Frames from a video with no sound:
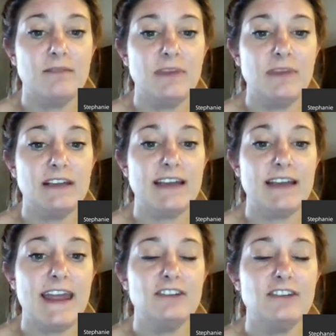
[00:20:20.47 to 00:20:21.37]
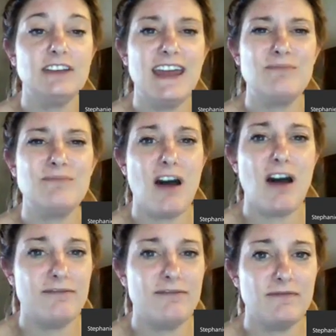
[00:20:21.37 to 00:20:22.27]
because I actually had them off
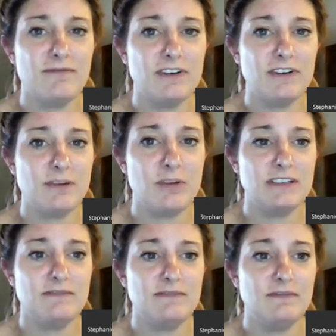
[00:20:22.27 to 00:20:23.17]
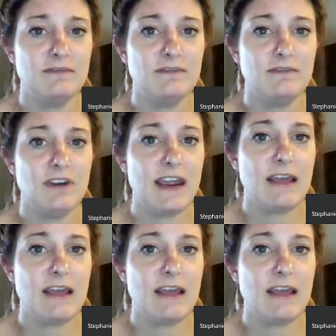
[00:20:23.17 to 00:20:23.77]
for some reason. And I